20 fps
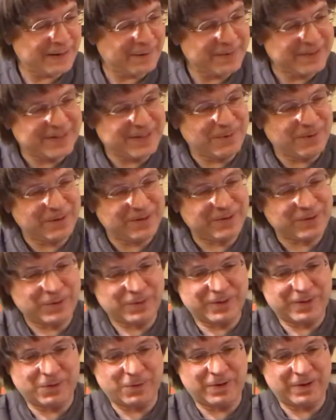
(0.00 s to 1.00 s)
uh, let me see, where's,
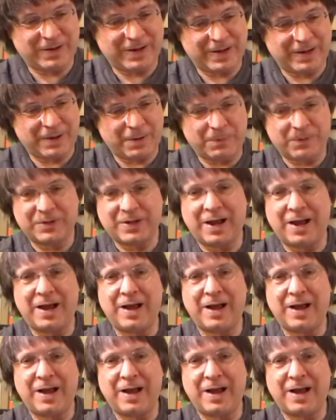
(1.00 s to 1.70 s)
where's the one I go?